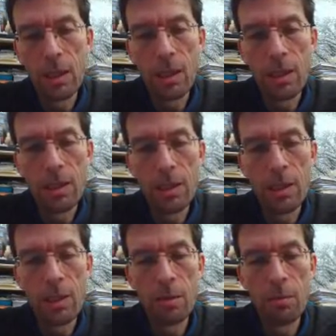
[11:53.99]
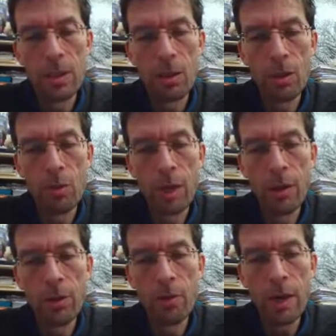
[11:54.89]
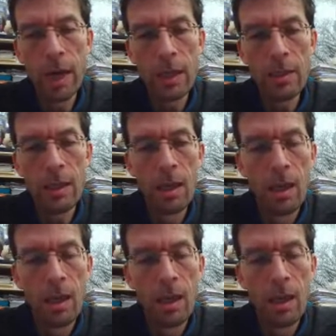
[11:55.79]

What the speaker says: You can see Mr. Delumle on the right,